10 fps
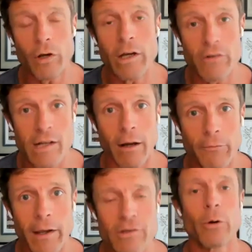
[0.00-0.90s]
treat
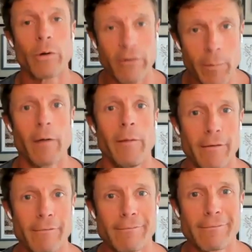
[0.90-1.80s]
yourself as your own
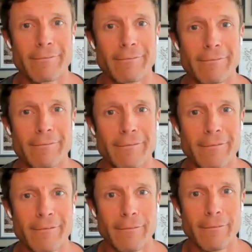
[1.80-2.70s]
experiment,
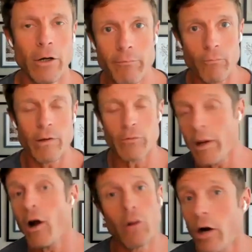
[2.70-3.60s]
you know,
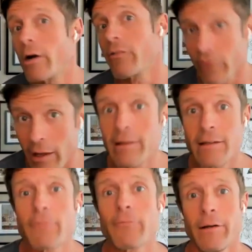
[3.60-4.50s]
because we all are
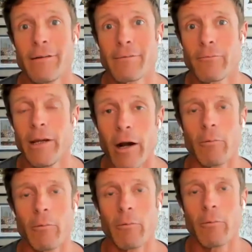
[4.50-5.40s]
slightly different. We
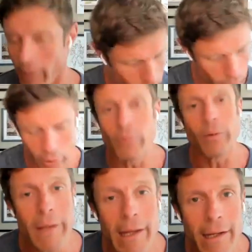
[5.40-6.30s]
are. We're
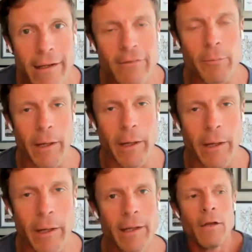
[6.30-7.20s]
all human beings,
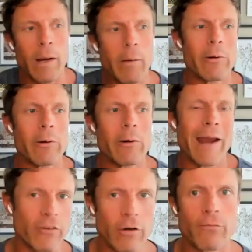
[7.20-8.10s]
but the way we
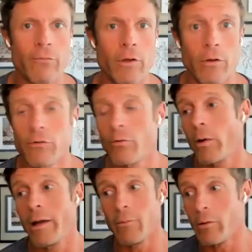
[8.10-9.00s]
react to certain
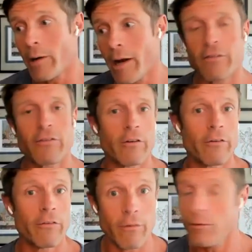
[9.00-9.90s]
foods, the way that we react to
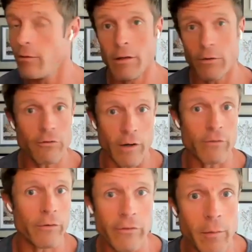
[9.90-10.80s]
certain, you know,
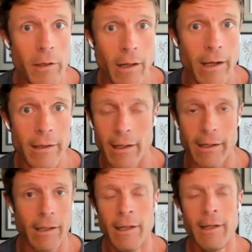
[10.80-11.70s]
stressful stimuli,
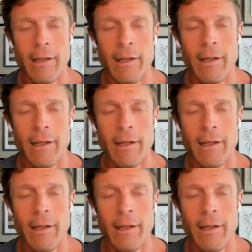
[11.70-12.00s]
like,